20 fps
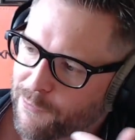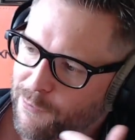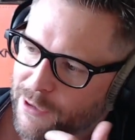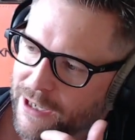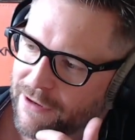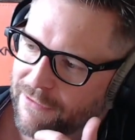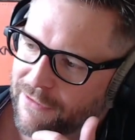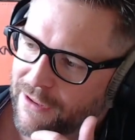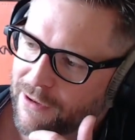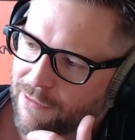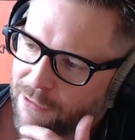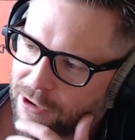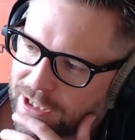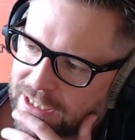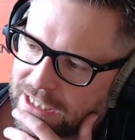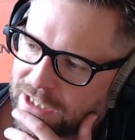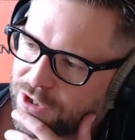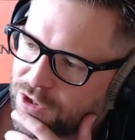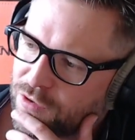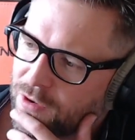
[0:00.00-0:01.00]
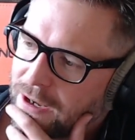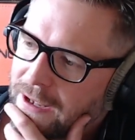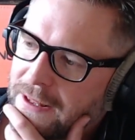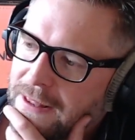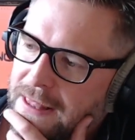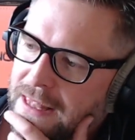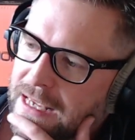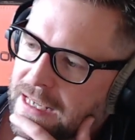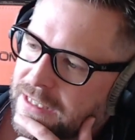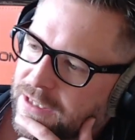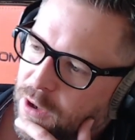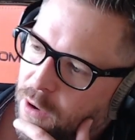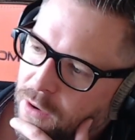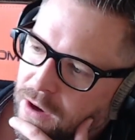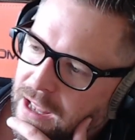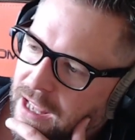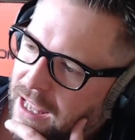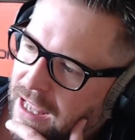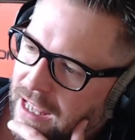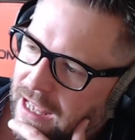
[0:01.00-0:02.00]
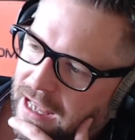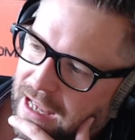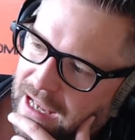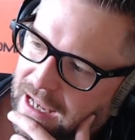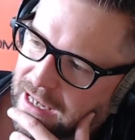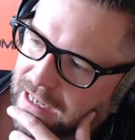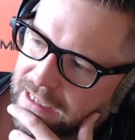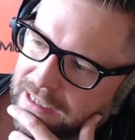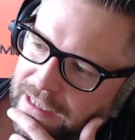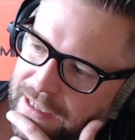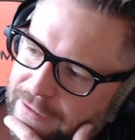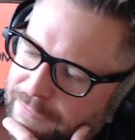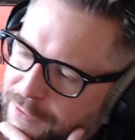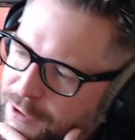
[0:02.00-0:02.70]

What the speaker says: whatever they want. Yeah, sure. So if